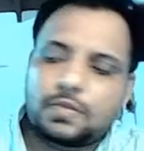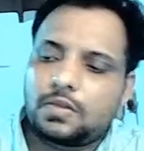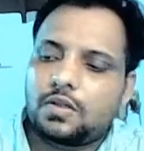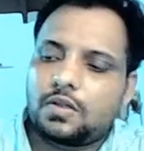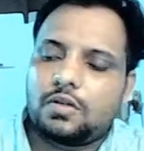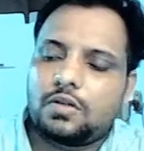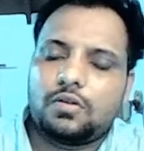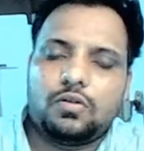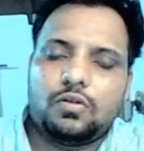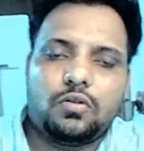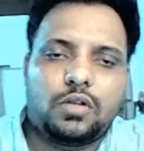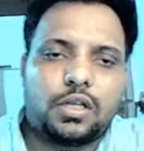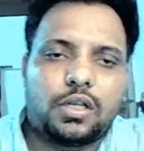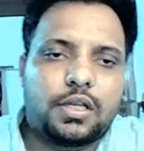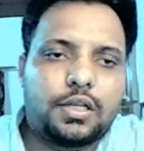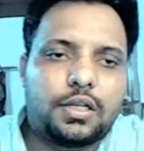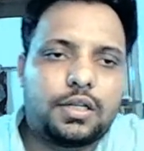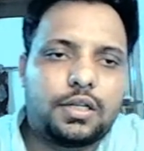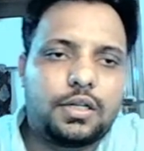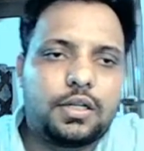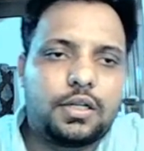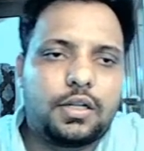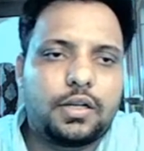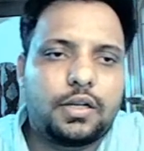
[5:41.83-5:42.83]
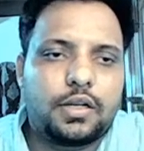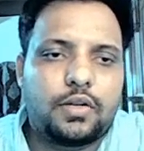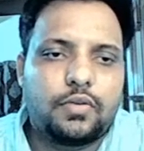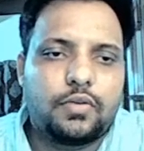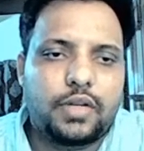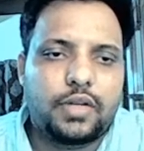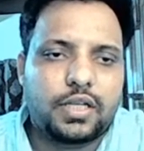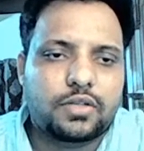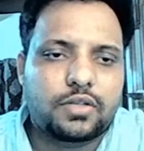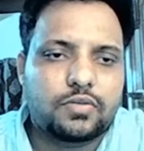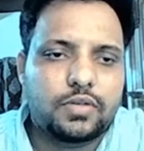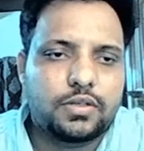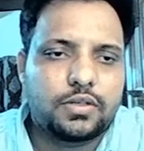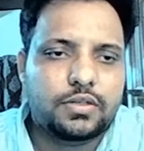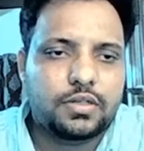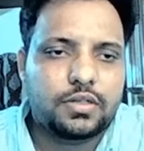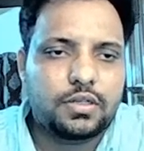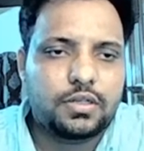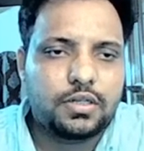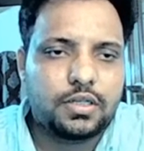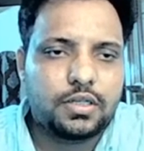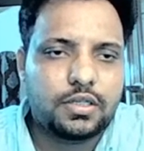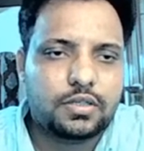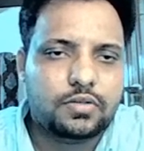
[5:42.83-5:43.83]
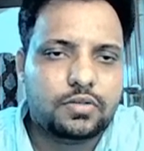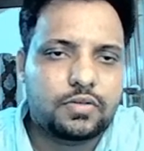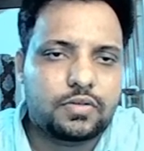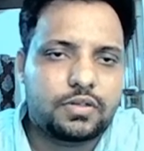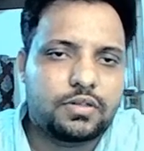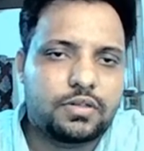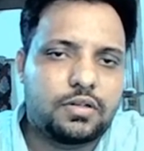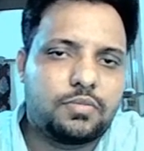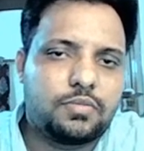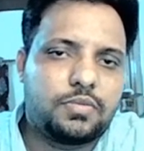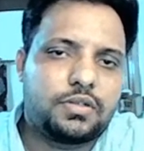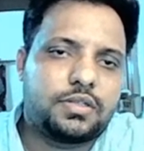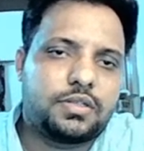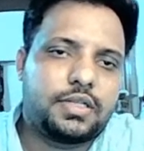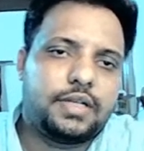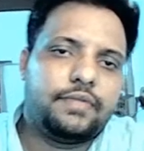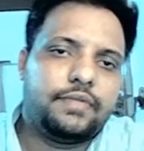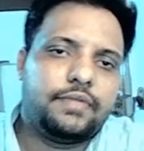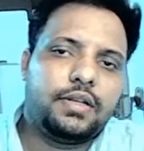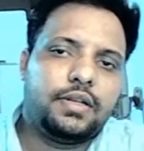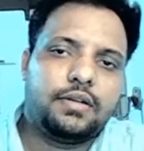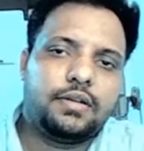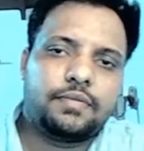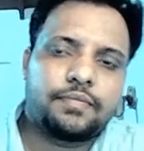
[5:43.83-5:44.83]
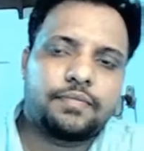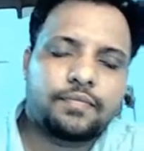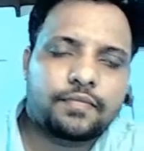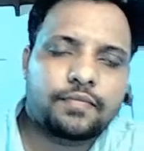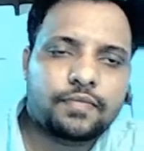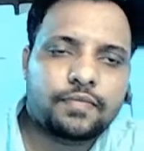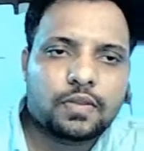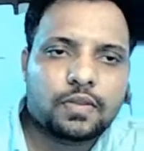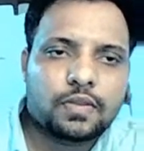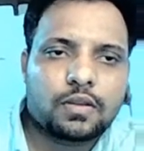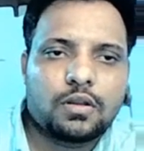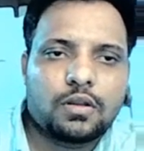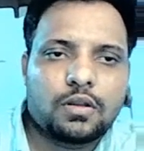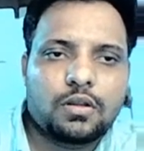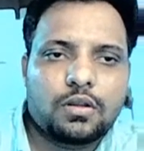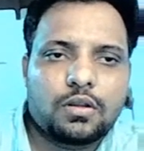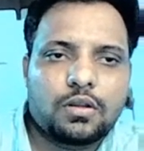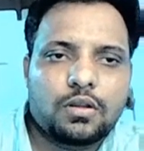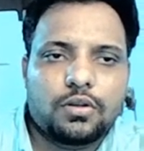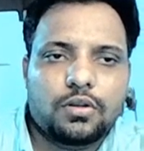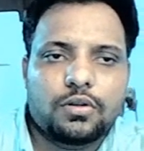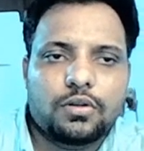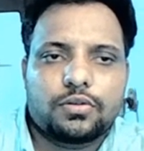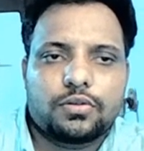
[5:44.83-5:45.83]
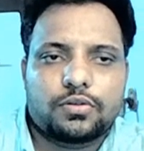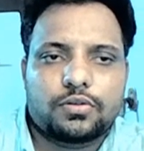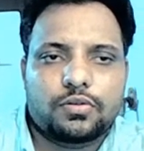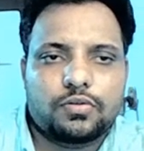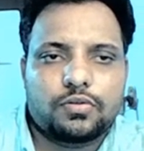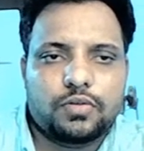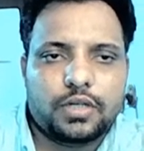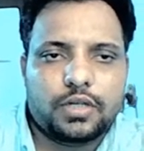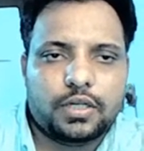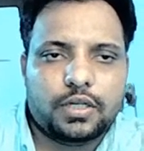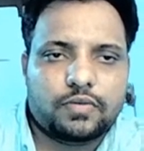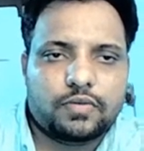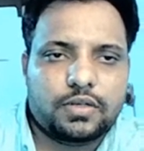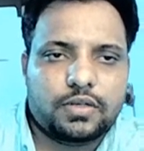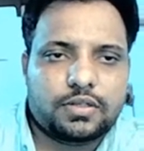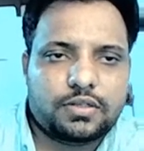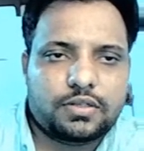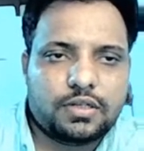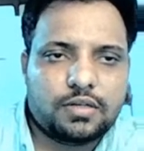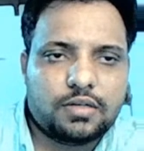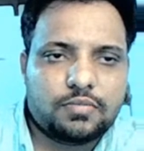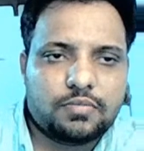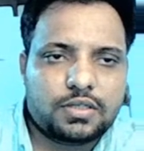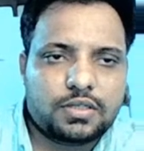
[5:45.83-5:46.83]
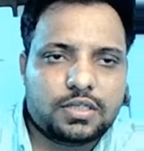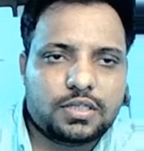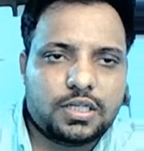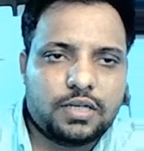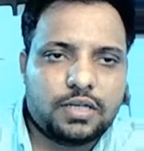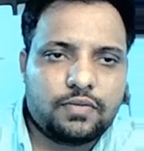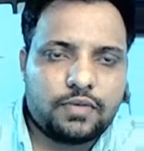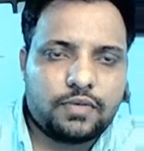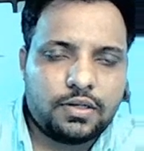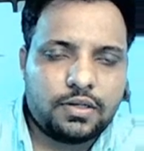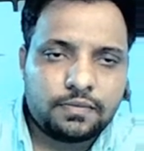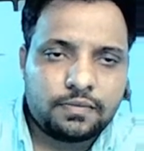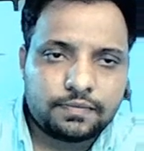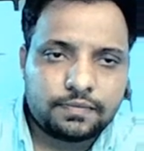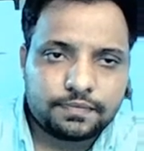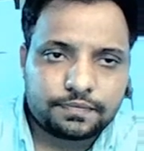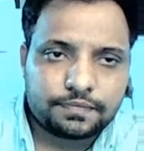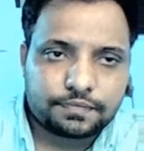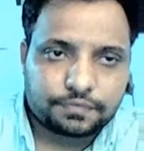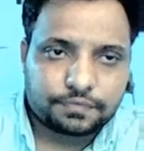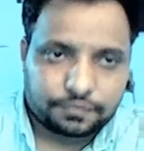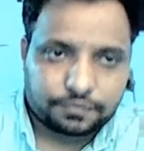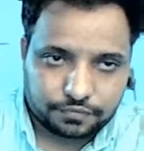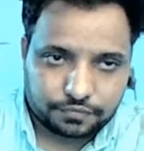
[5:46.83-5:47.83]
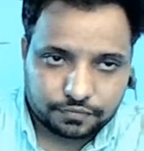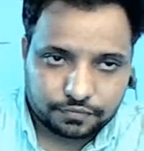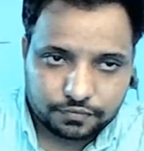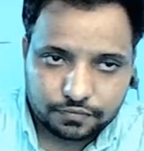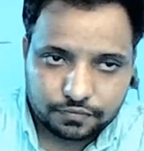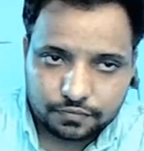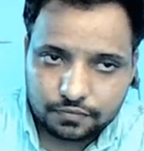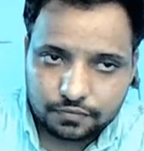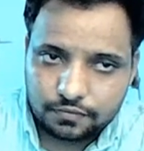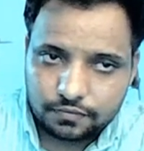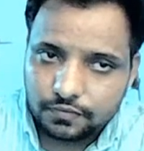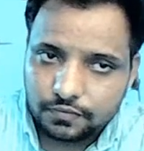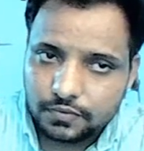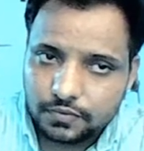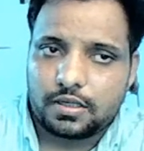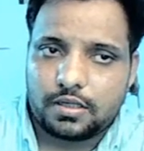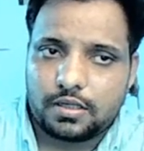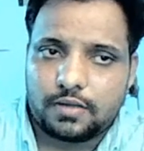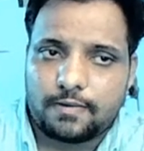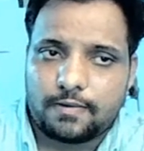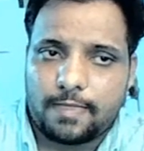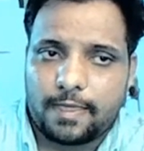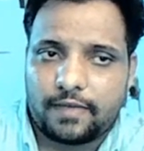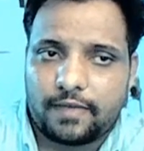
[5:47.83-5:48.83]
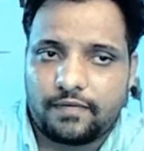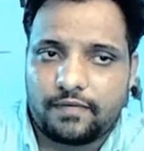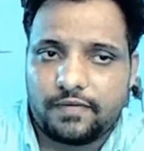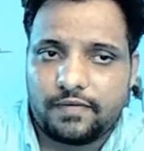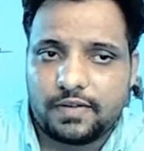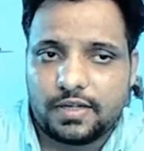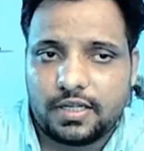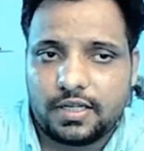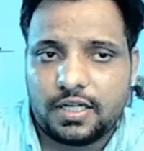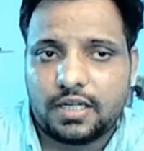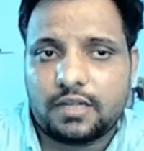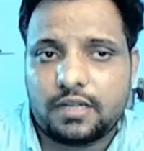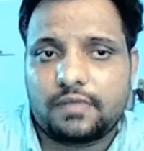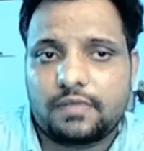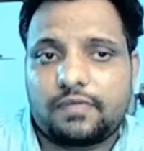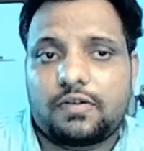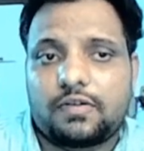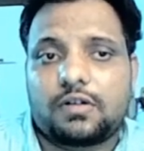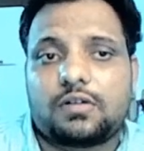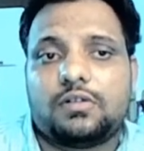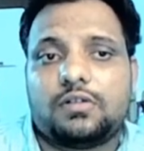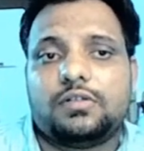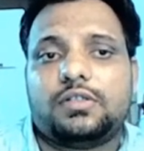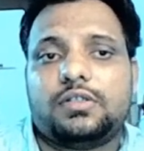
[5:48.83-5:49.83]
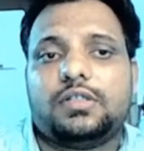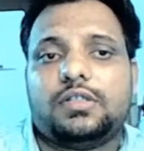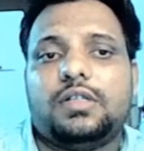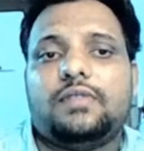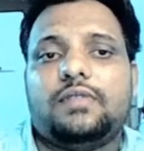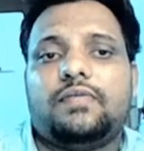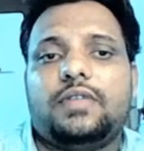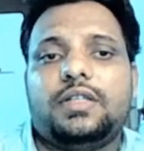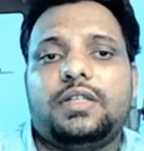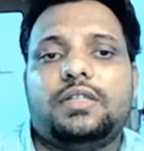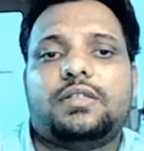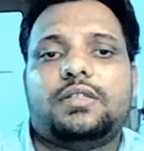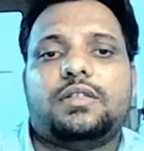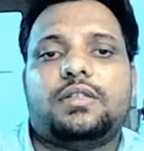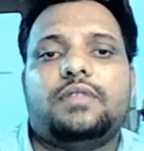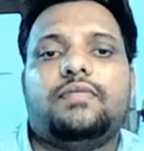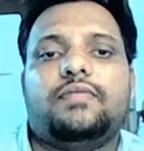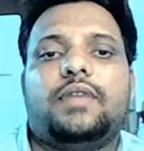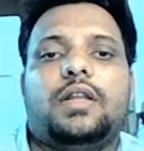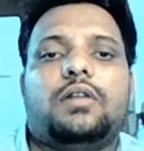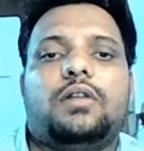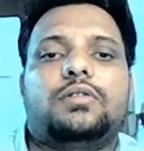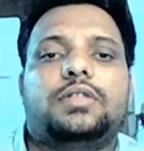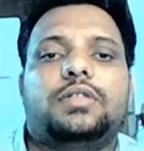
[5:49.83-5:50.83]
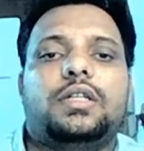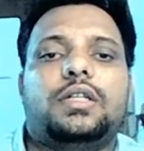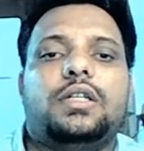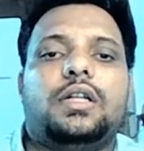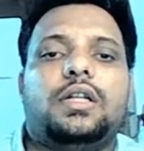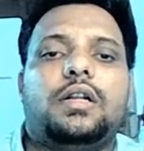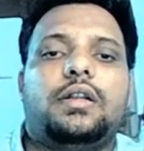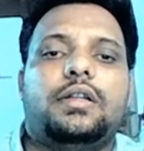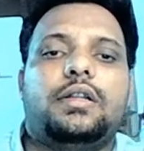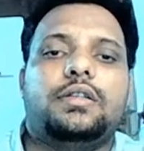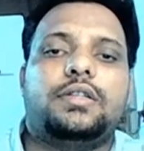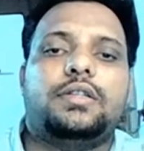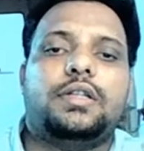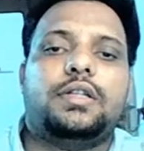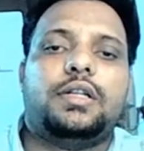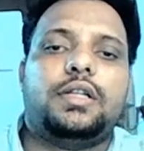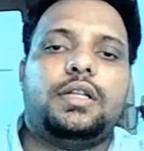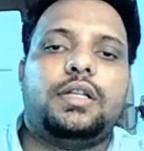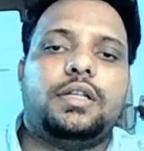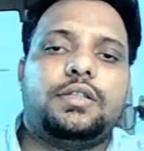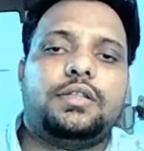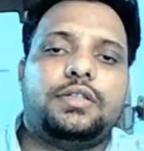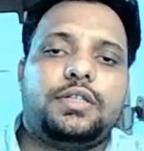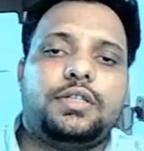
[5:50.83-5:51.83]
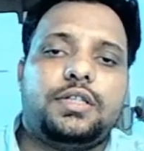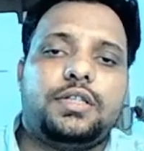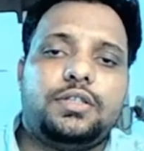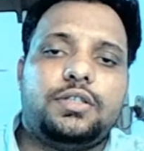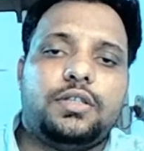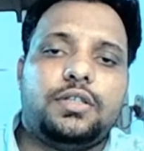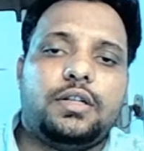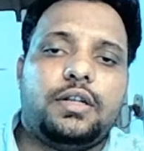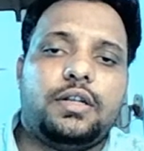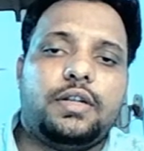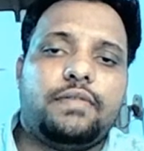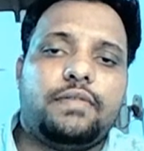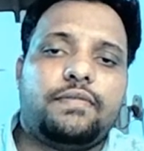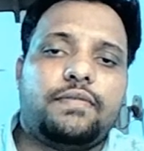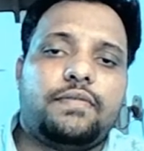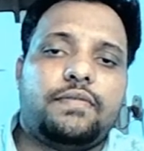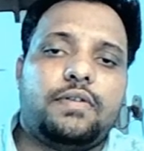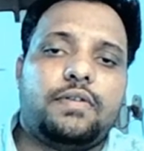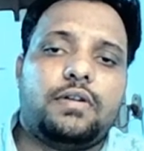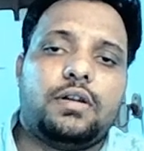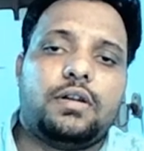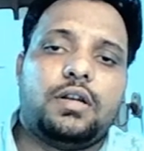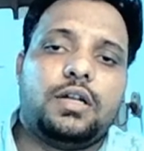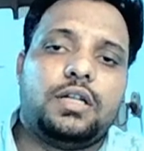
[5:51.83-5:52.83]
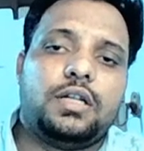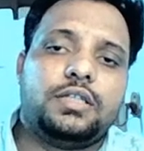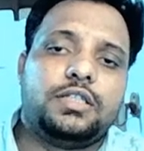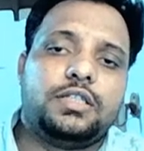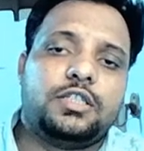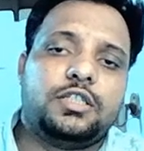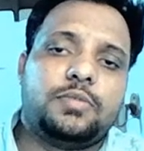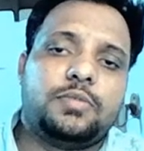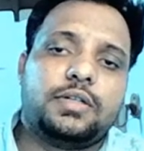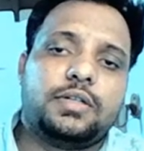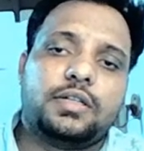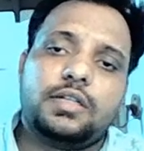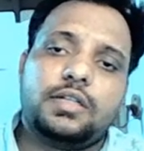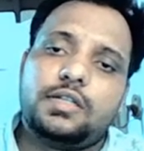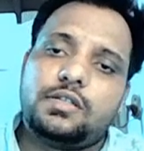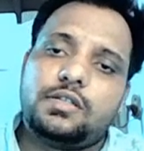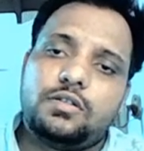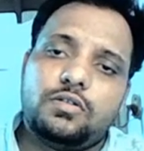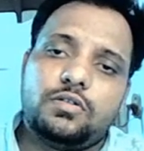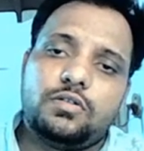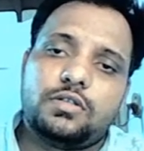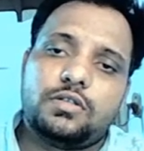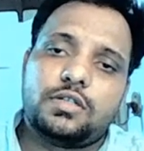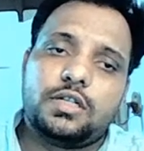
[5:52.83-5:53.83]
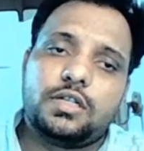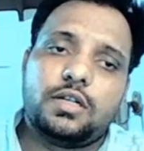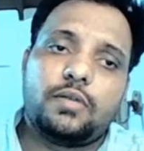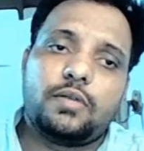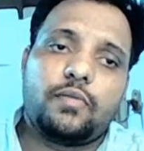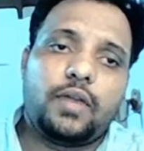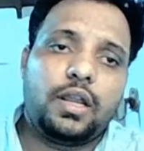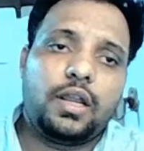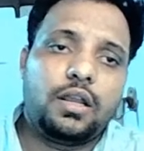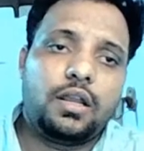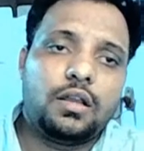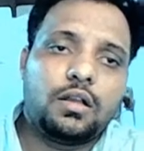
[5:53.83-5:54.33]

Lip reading: Okay, now next question is question number 7. So in question number 7, if we read, for constant free stream velocity and density, a change in lift for a large aspect ratio straight wing